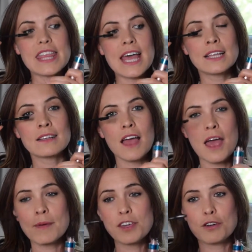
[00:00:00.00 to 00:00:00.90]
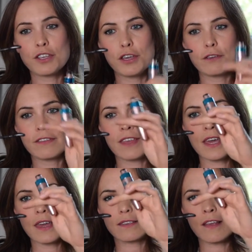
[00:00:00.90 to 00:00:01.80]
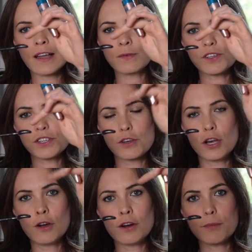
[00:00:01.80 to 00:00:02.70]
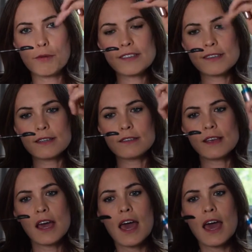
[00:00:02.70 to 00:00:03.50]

then you can use the side which has got longer bristles.